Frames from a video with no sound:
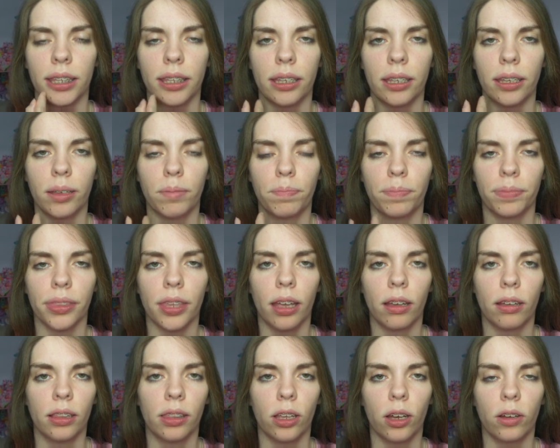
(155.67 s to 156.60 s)
the
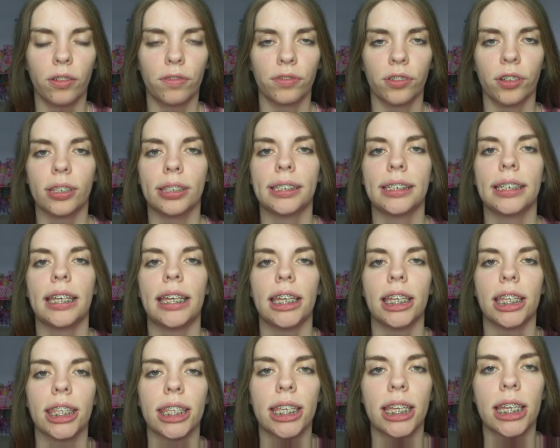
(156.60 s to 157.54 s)
lower front
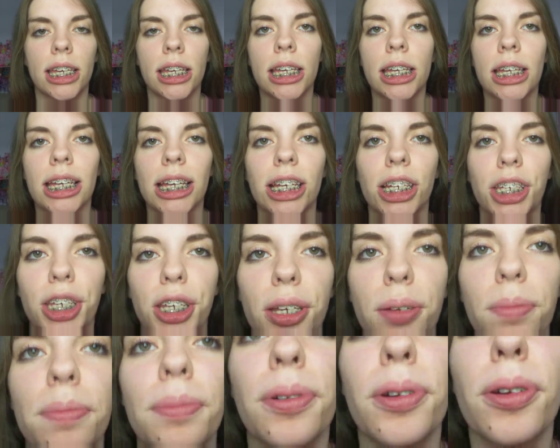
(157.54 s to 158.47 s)
teeth, as you can